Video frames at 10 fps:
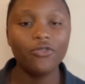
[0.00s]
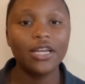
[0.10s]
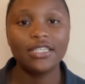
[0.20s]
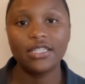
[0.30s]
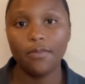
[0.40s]

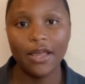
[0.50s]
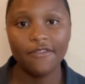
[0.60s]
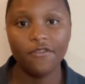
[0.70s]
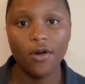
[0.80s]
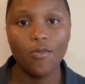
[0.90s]
real estate
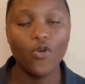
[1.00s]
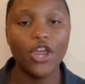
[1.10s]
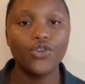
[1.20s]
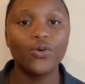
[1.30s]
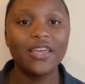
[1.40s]
platform where
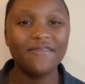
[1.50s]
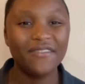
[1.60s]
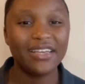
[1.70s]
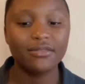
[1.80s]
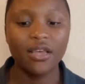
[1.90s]
you
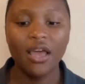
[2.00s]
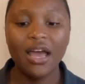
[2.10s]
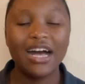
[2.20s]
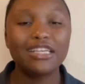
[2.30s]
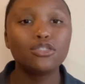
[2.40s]
invest
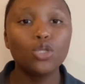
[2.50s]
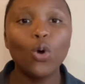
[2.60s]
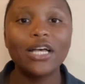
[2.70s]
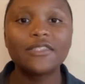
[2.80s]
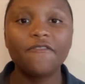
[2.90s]
as low as